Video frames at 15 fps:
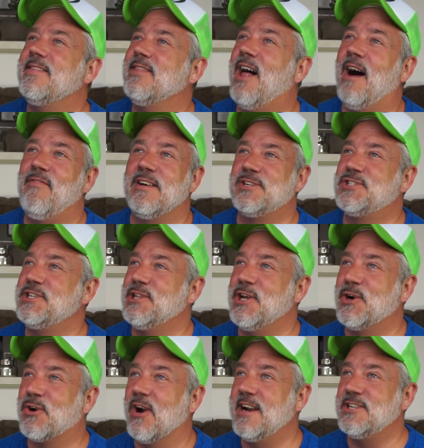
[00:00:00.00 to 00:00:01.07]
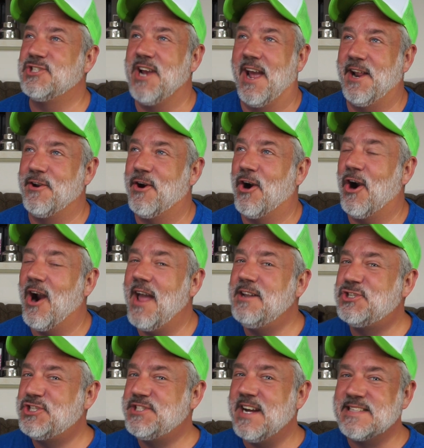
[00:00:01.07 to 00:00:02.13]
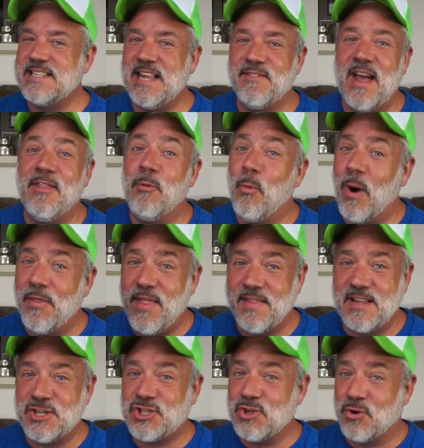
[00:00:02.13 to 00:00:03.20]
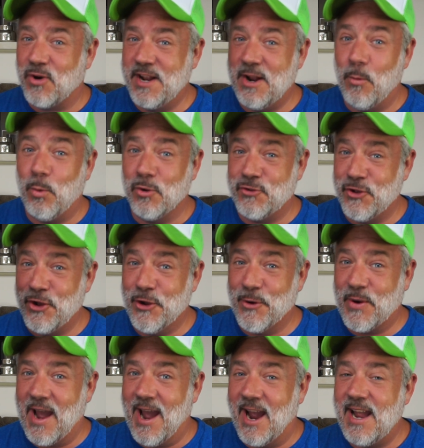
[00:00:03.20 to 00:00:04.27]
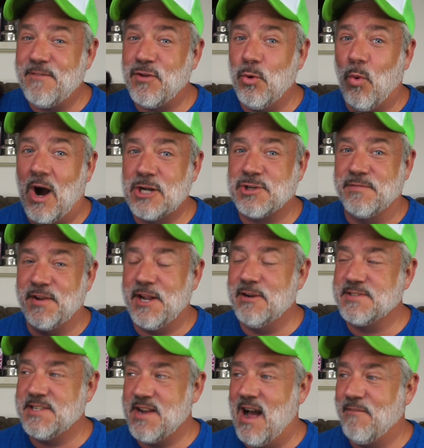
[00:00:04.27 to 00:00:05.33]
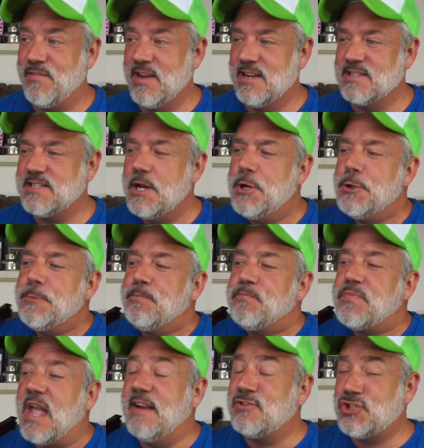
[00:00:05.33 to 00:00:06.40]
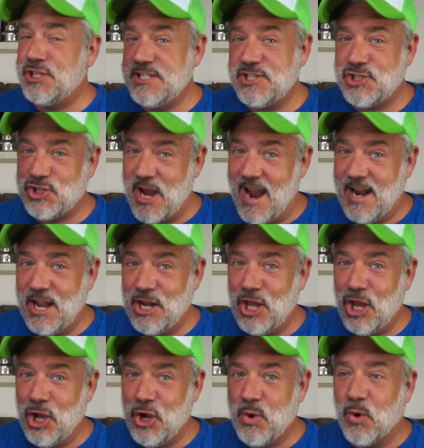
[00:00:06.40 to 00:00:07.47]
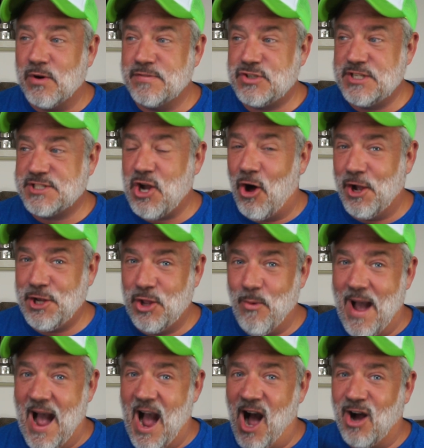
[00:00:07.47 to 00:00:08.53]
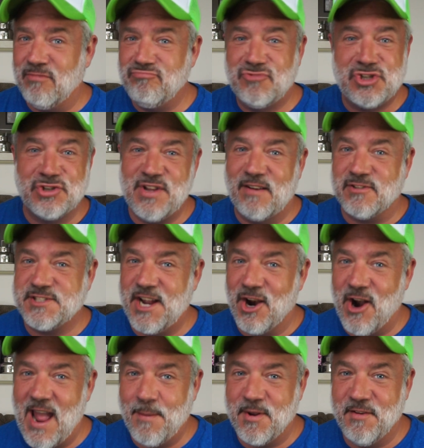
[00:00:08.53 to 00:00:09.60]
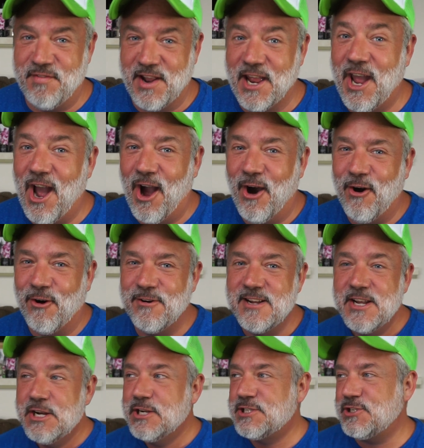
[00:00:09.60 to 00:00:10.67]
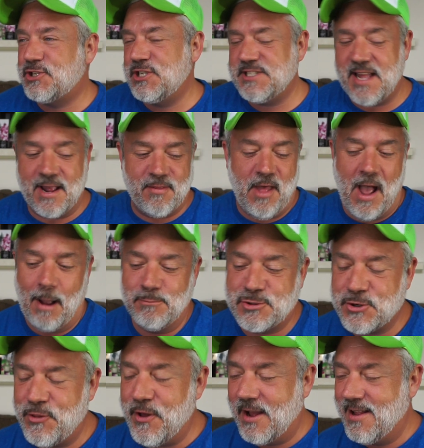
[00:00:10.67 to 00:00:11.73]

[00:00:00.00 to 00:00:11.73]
love that she low-grade shaded her, and she doesn't even, and the one thing that Karina will do, okay, if you watch her videos enough is, if she's shading you or she's calling you out, she'll never say your name in a video. So she's like, I'm sure